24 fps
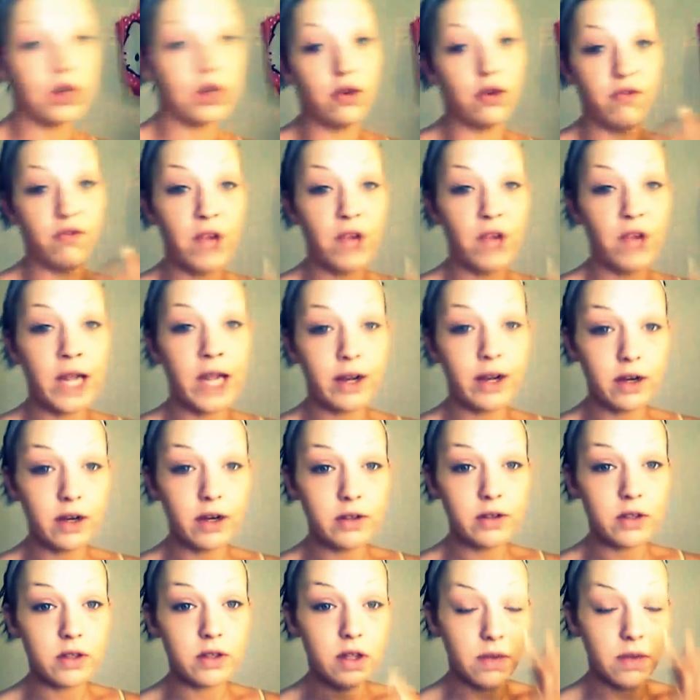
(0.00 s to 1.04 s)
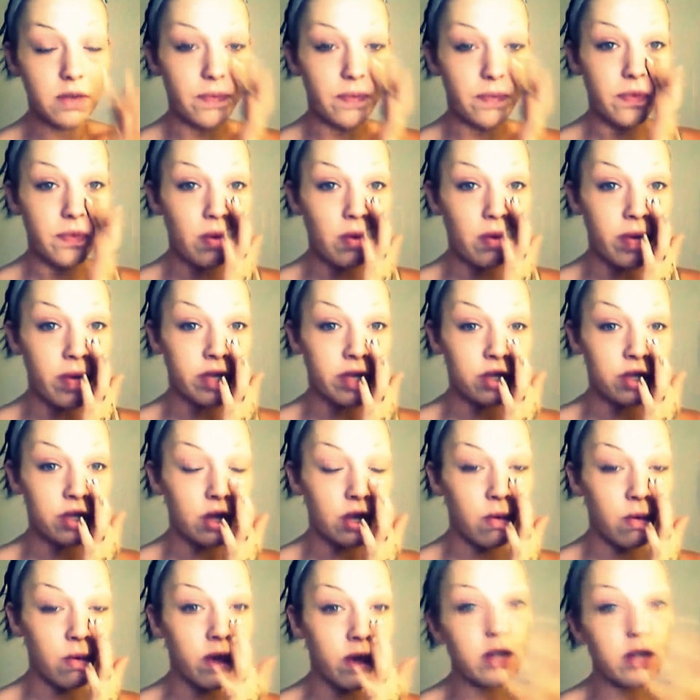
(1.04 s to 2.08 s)
your fingers, which
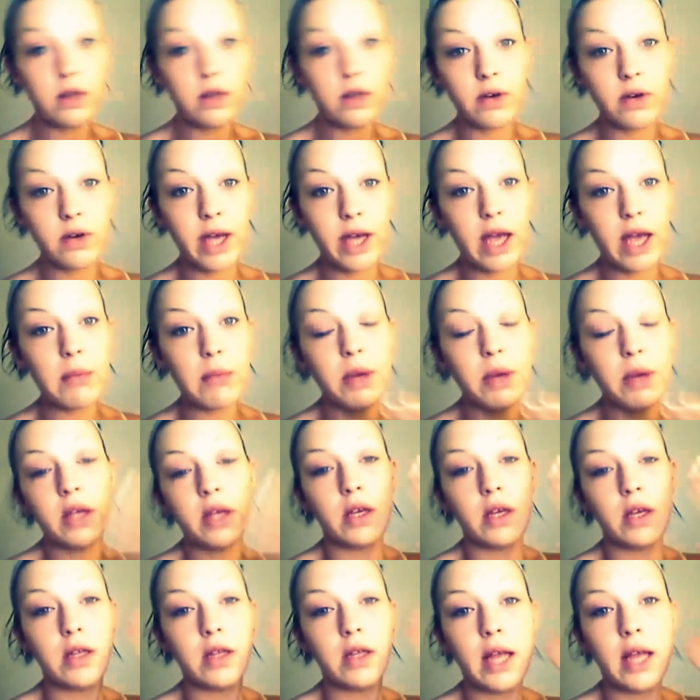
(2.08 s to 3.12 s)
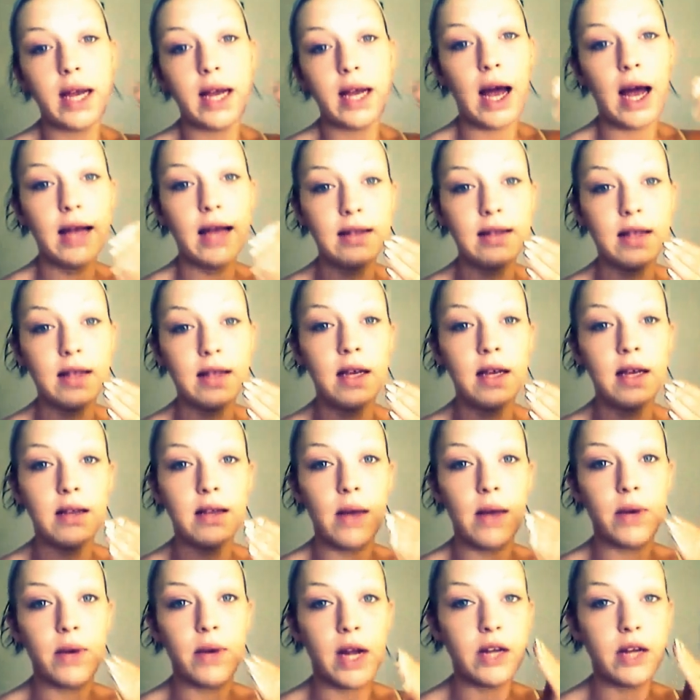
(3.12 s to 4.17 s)
works okay, but like I think
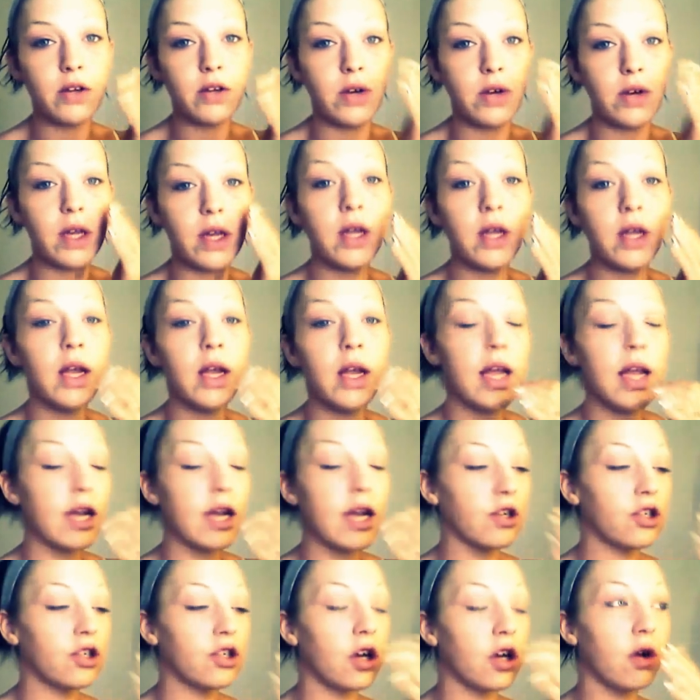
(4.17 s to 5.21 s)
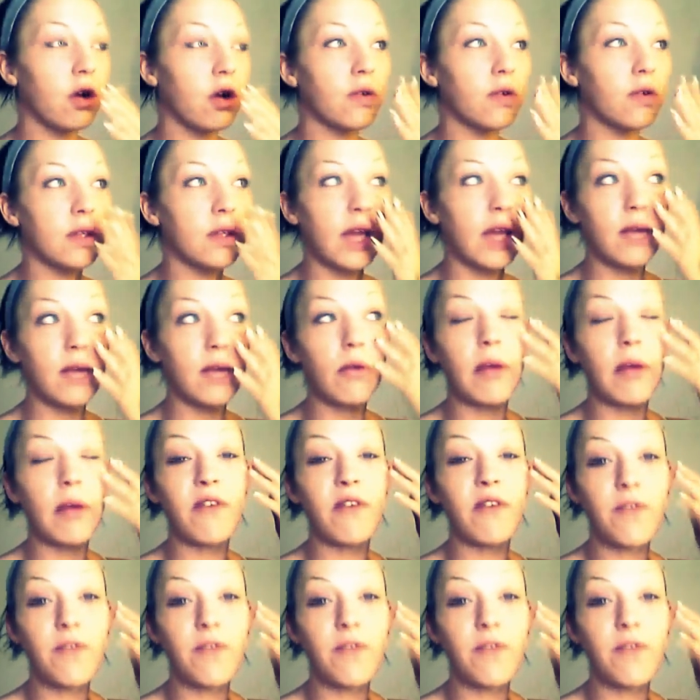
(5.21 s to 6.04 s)
that when I do it, it shows like where my